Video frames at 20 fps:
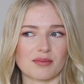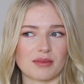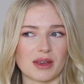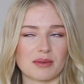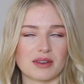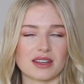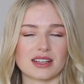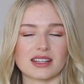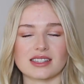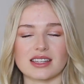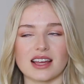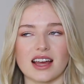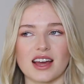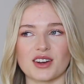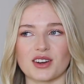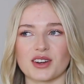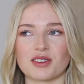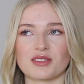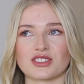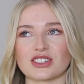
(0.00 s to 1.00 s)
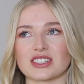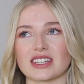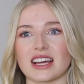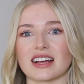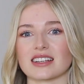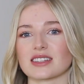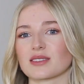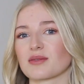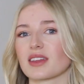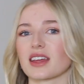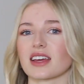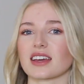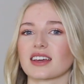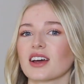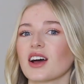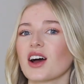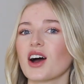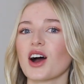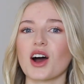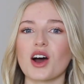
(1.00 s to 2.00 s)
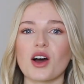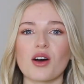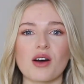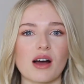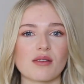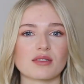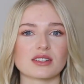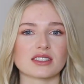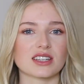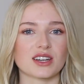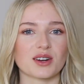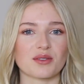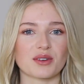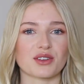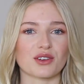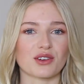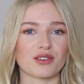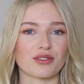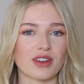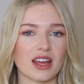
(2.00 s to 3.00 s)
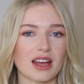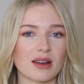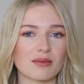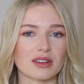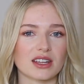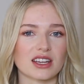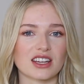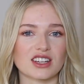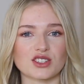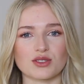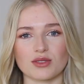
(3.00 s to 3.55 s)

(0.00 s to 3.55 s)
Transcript: Maybe he said, or he was just asking me, like, Oh, how was dinner with your family?